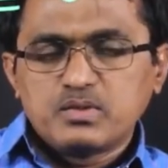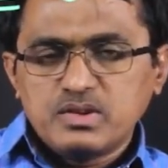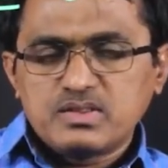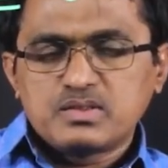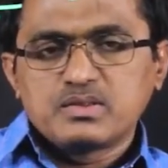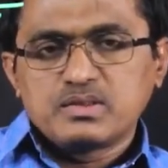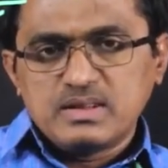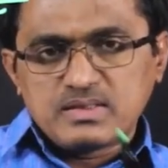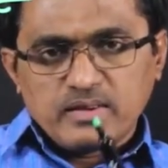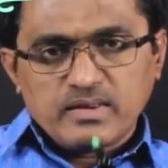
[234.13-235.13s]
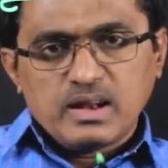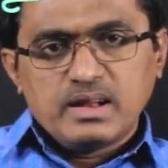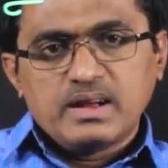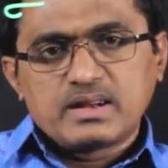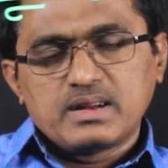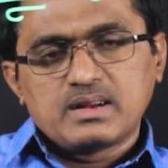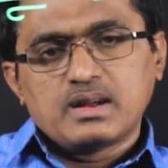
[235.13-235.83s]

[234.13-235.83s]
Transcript: which is evaluated,